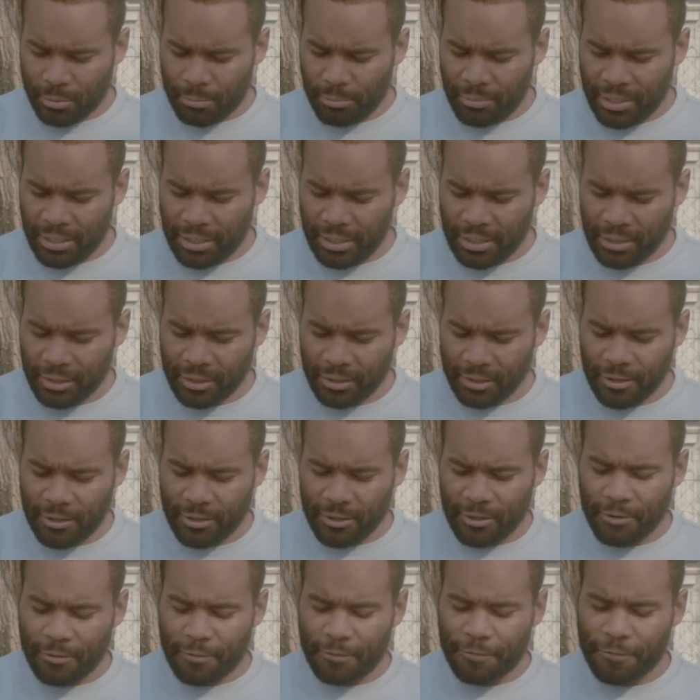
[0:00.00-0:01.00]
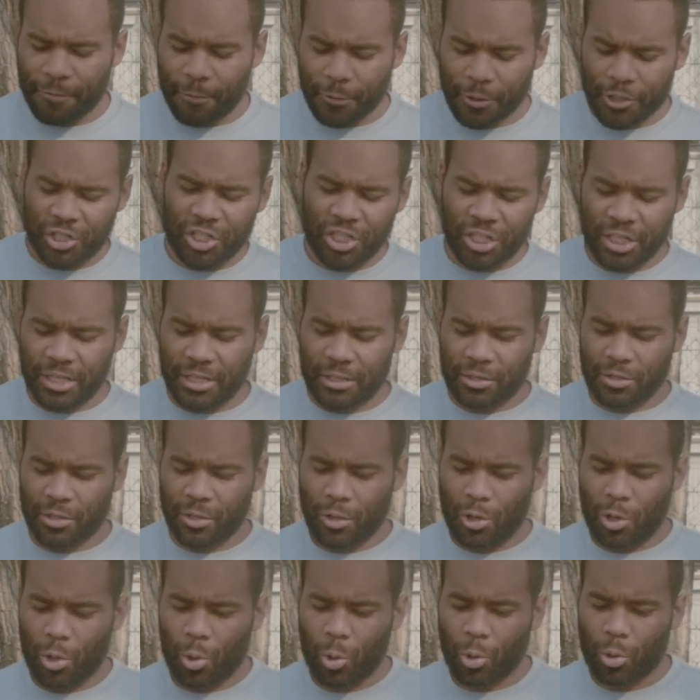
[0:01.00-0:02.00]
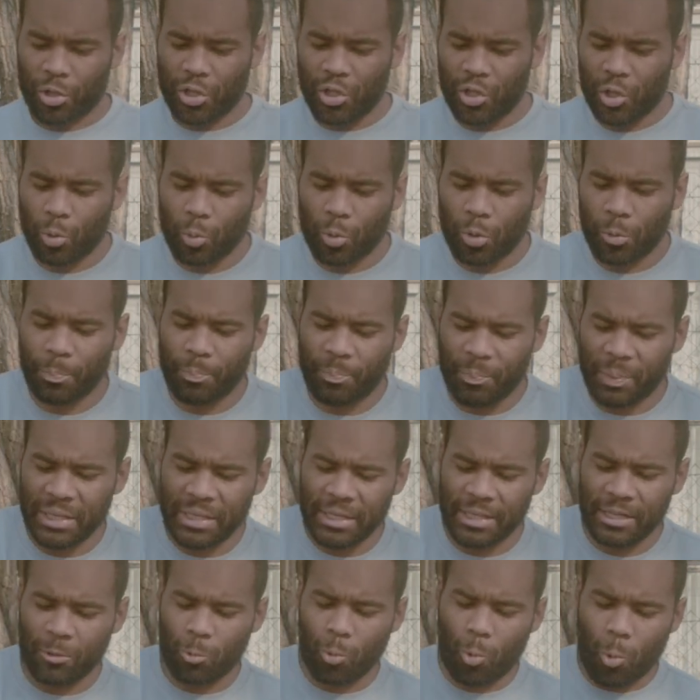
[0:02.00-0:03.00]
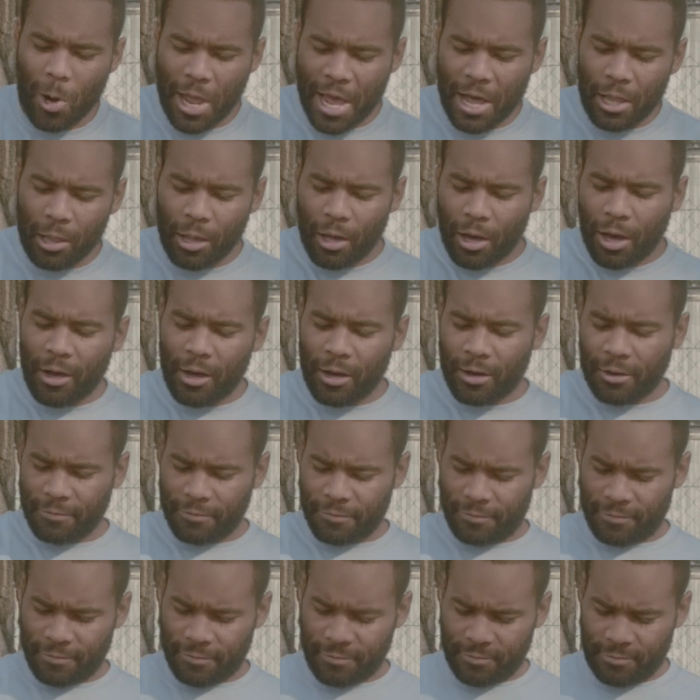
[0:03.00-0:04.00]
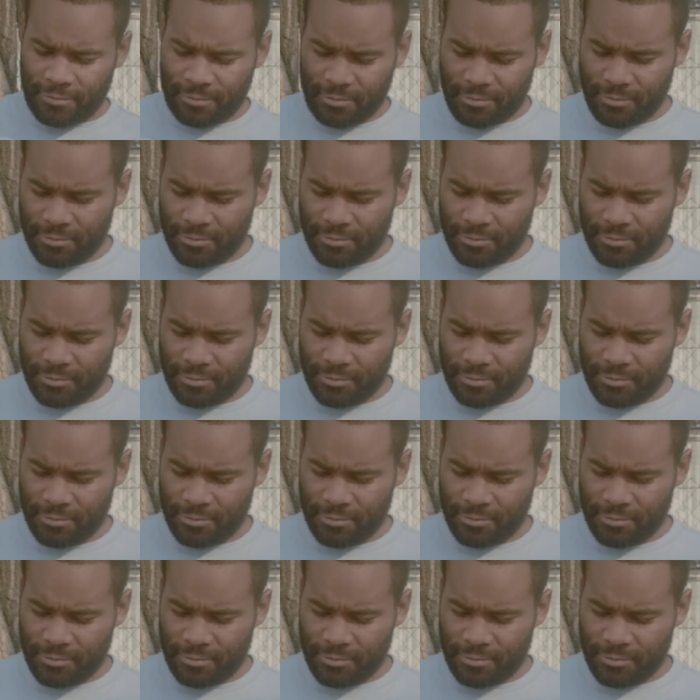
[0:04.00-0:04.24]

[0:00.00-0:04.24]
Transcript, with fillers: meaning fortunate, or you will be well off.